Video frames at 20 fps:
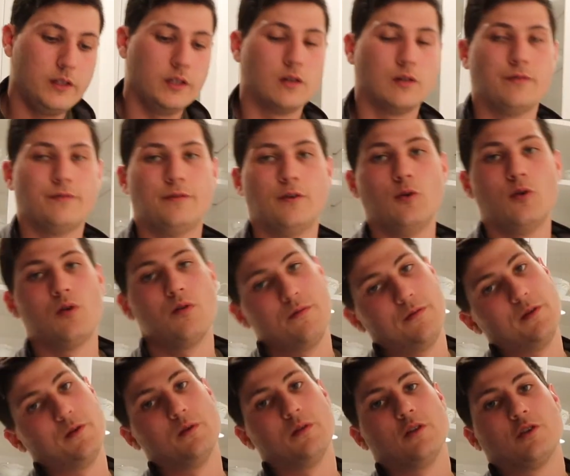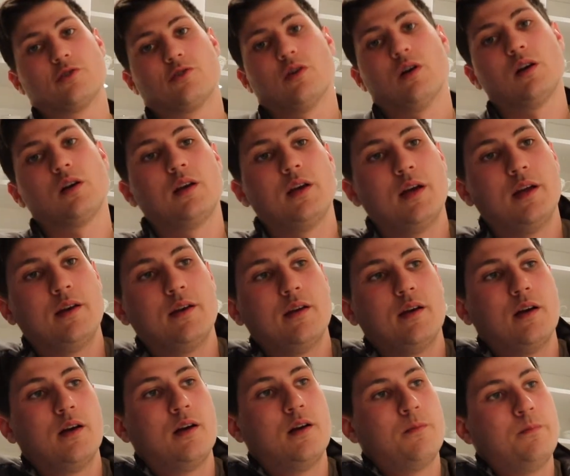full review of the truck
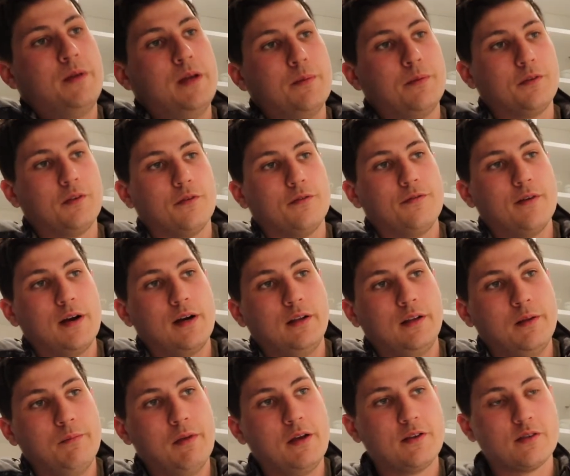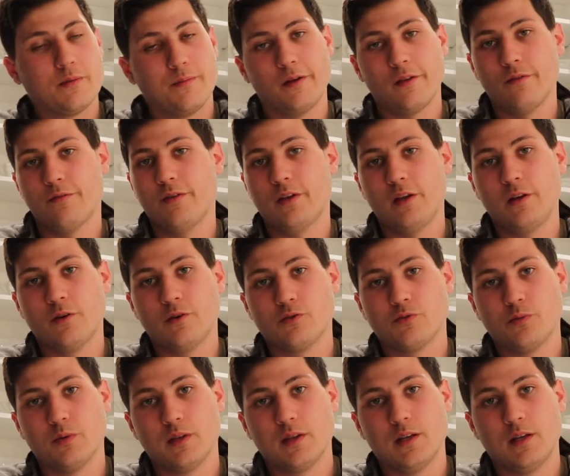and be able to finally make some other
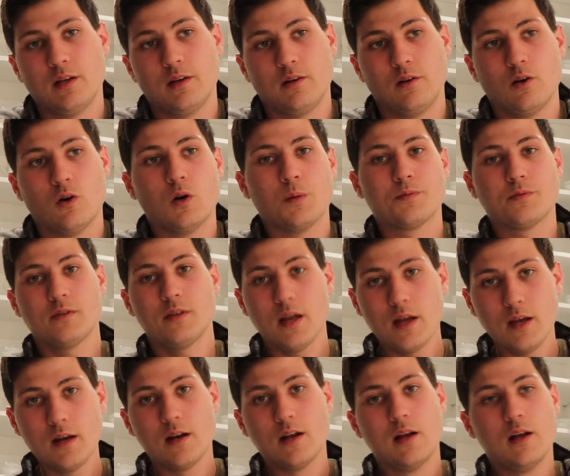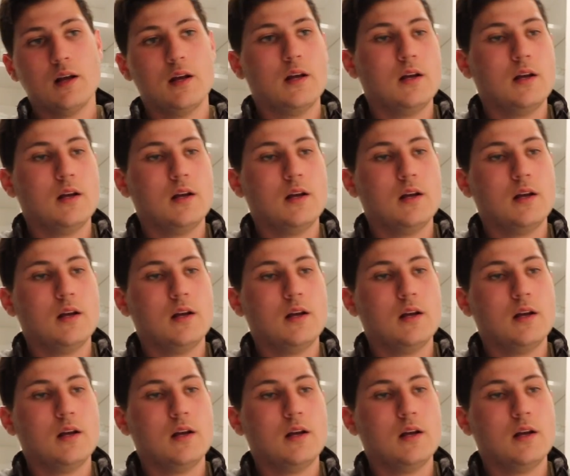videos with it and go upstate.